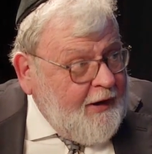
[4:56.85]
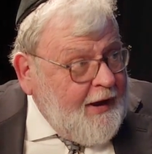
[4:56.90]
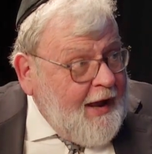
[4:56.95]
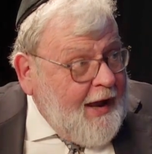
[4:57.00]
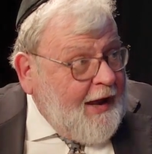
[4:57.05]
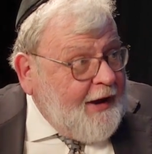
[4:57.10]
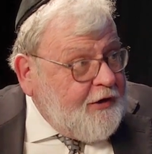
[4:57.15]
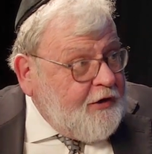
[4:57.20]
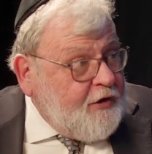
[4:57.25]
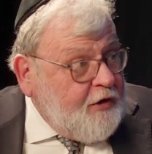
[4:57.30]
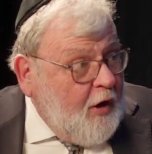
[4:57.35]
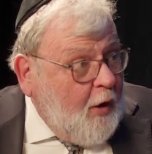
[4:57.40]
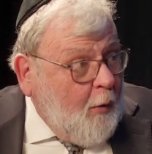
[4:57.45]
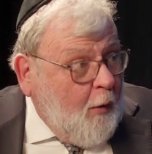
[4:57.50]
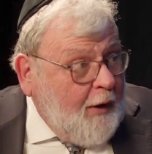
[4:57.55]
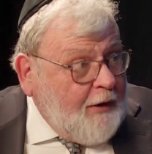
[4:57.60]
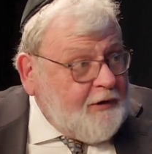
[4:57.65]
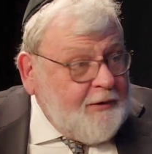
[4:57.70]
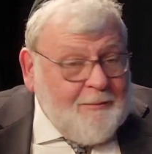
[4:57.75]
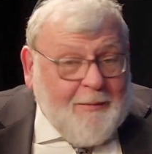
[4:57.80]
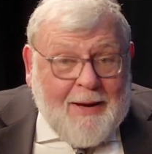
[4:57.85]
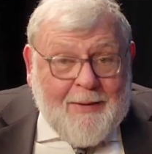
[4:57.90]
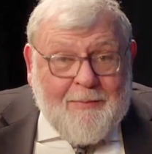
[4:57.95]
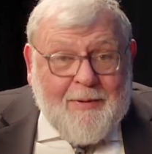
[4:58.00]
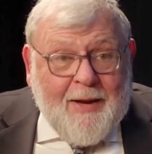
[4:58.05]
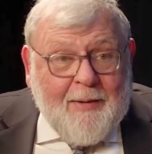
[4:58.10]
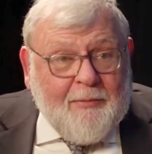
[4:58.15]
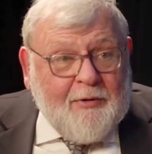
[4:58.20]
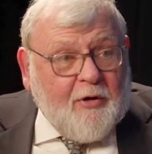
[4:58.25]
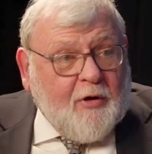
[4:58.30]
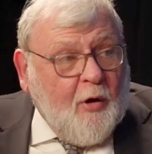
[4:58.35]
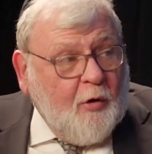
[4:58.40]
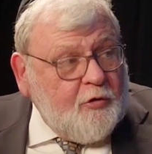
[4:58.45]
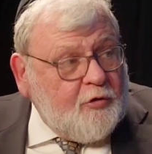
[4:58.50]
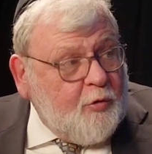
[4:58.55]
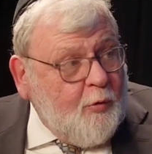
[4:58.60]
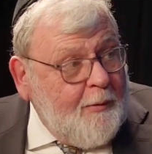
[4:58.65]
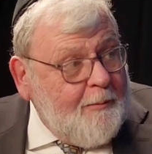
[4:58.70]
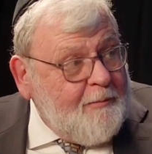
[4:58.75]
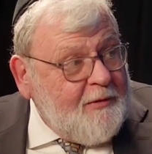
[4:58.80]
And you know what? You may be able to go
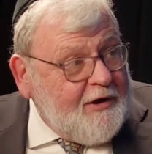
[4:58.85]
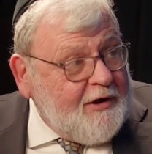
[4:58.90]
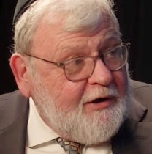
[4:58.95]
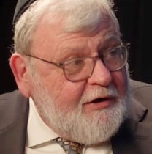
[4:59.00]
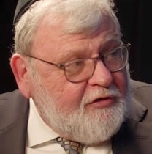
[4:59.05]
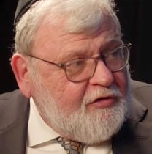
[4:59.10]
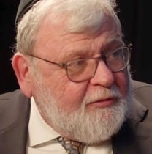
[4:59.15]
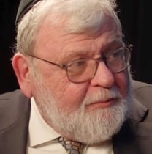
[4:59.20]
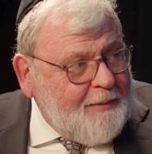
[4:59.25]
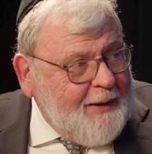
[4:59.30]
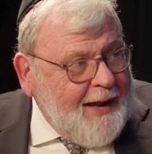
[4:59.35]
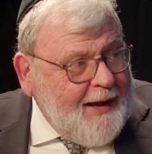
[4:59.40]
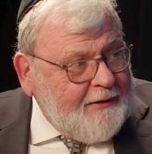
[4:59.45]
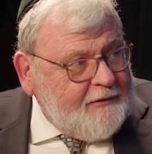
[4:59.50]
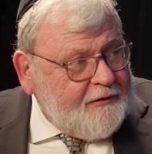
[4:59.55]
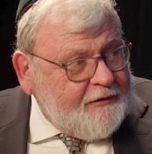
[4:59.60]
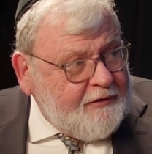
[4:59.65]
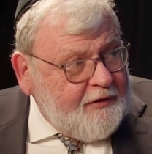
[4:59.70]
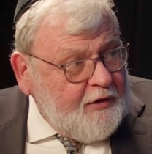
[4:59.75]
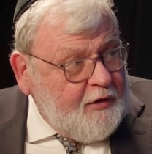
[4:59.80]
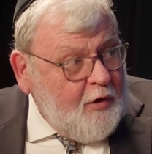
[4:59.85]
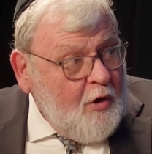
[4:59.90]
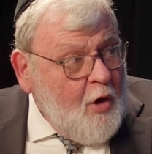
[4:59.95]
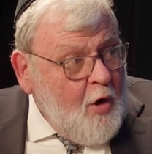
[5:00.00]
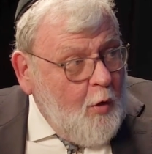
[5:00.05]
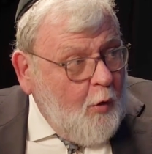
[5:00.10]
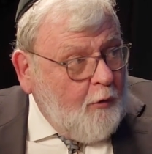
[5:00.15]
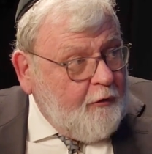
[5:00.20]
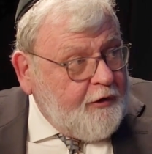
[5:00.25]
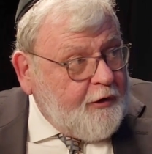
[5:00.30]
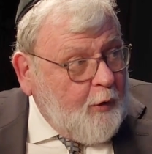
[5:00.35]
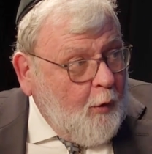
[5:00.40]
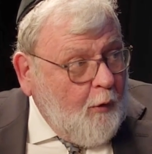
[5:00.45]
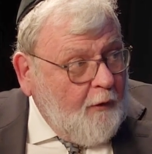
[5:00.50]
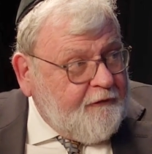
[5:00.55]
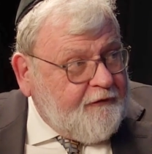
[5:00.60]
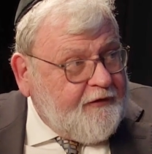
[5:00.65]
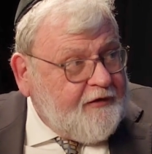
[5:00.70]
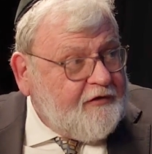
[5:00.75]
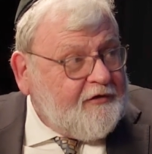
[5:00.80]
to a municipality or an
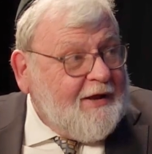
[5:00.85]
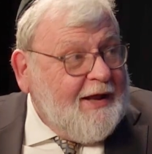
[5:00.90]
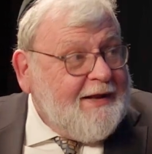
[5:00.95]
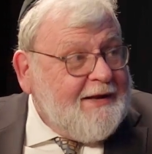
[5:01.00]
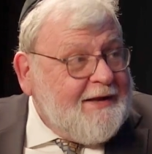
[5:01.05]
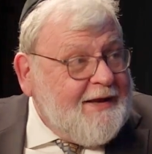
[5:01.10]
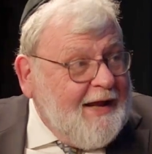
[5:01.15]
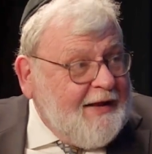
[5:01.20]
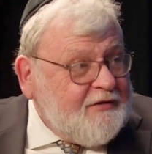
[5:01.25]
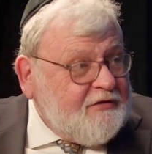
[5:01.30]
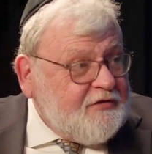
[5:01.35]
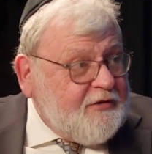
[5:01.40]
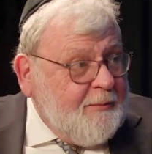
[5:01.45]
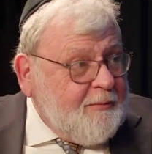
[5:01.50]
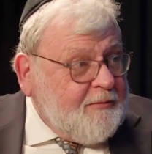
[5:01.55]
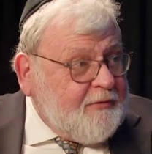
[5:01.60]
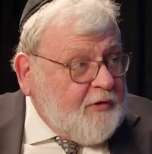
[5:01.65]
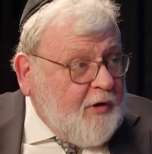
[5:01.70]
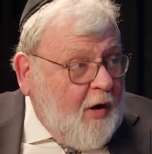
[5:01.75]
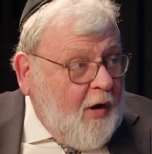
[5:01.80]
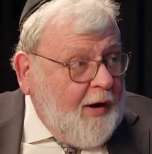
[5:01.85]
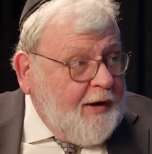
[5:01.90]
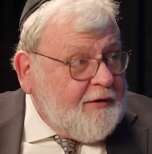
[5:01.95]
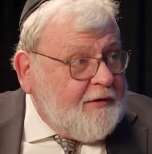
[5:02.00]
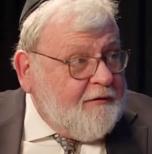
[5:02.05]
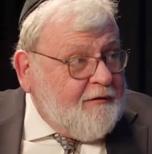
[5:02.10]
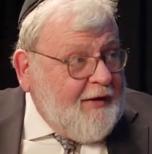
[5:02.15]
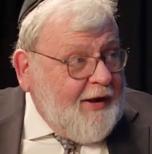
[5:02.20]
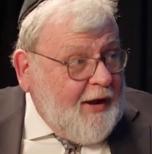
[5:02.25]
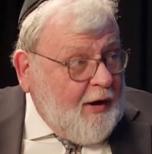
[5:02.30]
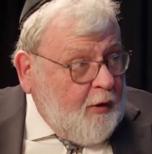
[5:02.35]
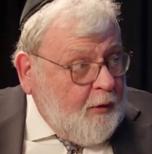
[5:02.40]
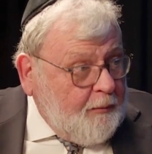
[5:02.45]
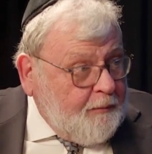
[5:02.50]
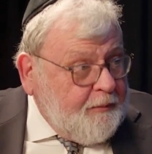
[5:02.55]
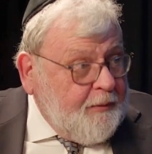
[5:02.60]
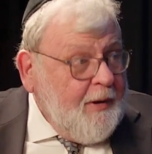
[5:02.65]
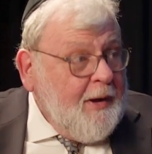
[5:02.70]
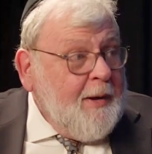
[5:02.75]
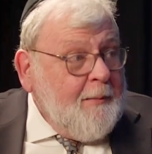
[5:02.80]
office and get some kind of
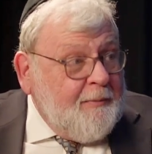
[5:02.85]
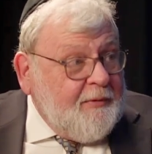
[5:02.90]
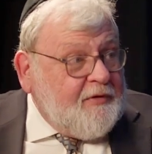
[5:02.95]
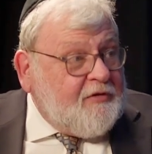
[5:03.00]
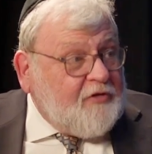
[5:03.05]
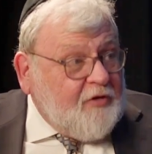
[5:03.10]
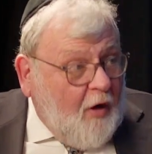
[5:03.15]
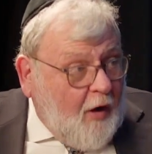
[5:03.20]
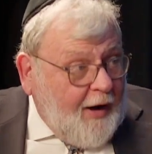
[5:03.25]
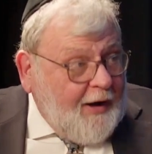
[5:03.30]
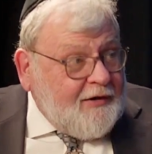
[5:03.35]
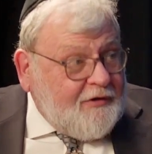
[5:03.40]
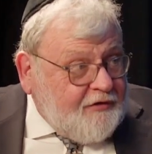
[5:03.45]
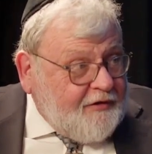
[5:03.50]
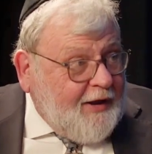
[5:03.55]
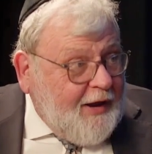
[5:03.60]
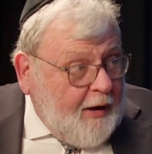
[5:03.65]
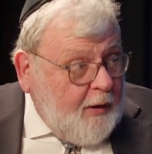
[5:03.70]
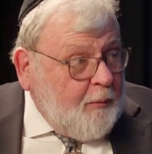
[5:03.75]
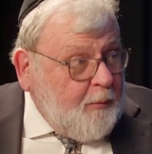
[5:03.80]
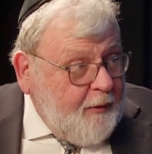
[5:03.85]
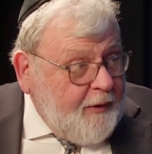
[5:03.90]
help besides the help we're